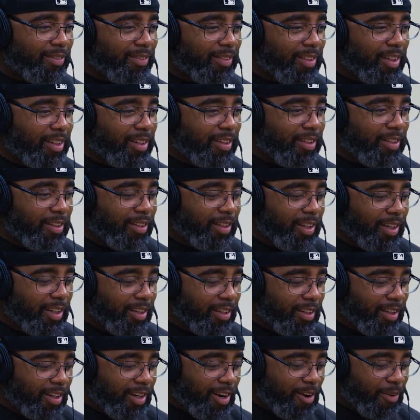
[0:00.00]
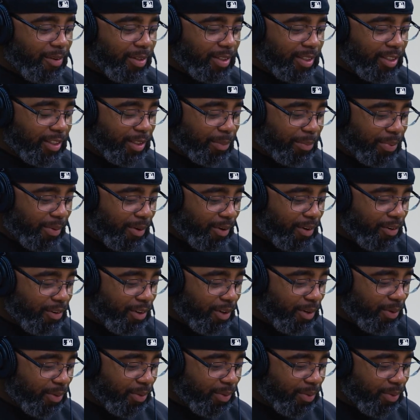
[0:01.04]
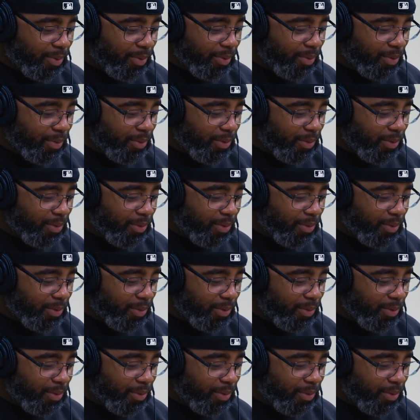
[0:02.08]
then the onus is upon you